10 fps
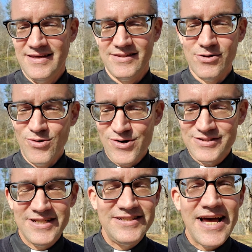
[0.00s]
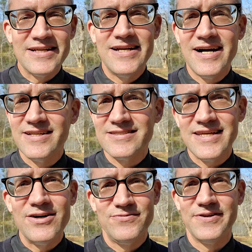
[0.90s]
The Lord did not cut us
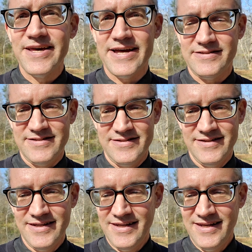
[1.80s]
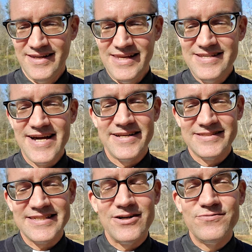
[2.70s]
out for that. He cut
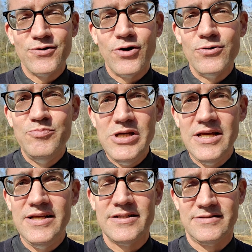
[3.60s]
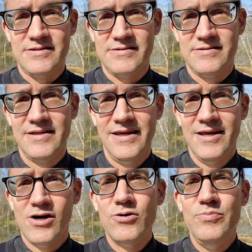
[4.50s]
us out for obedience
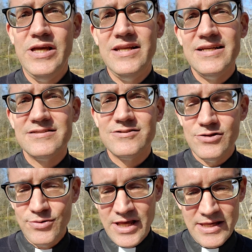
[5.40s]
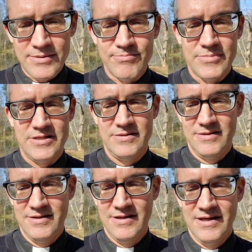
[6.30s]
to Him.
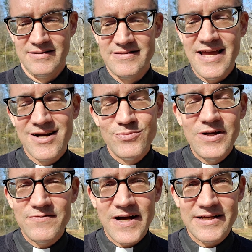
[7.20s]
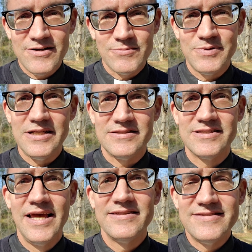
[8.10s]
There we find our peace.
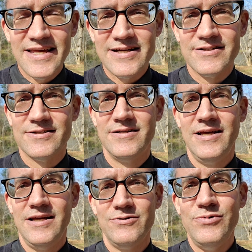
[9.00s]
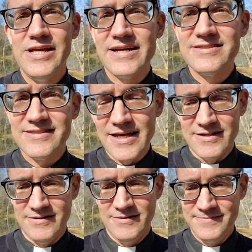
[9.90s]
There we
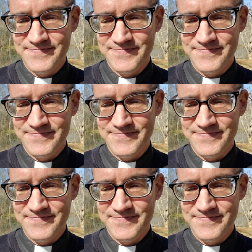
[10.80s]
excel.